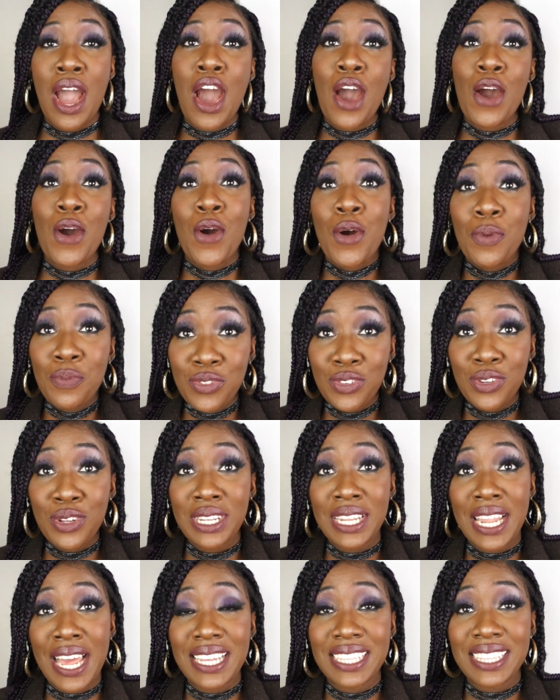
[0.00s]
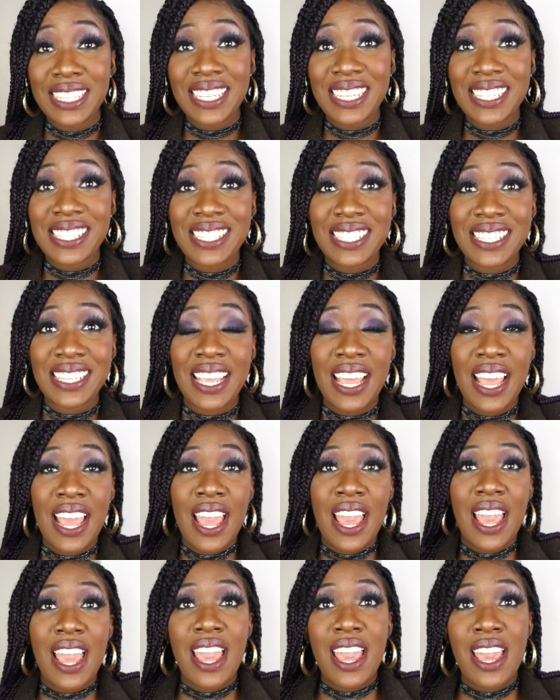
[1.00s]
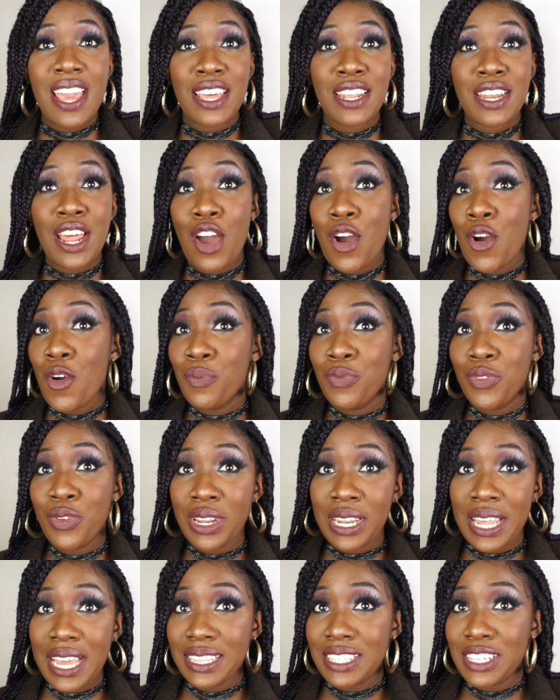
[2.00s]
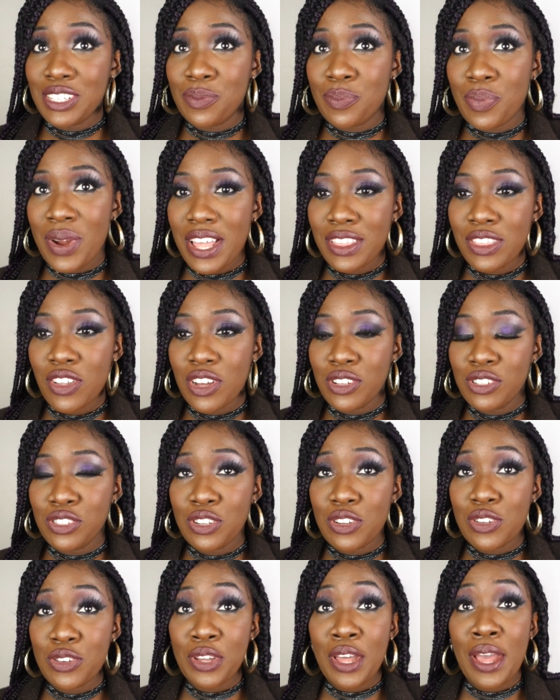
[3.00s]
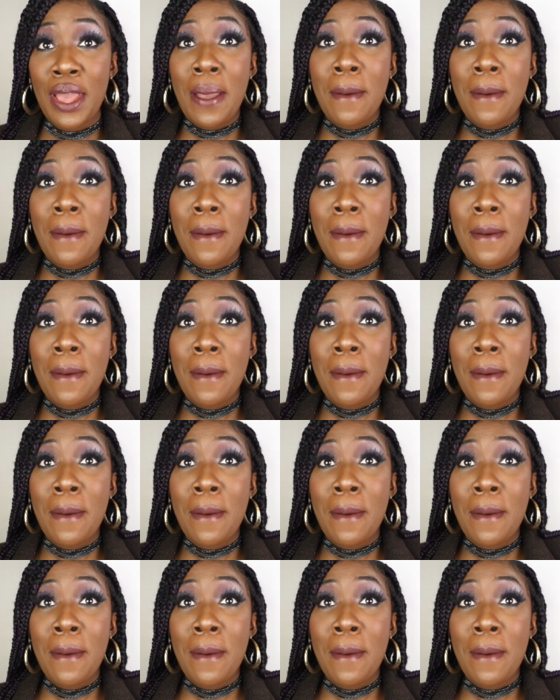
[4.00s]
I hope you like this, and I hope you like this Bratz dolls look.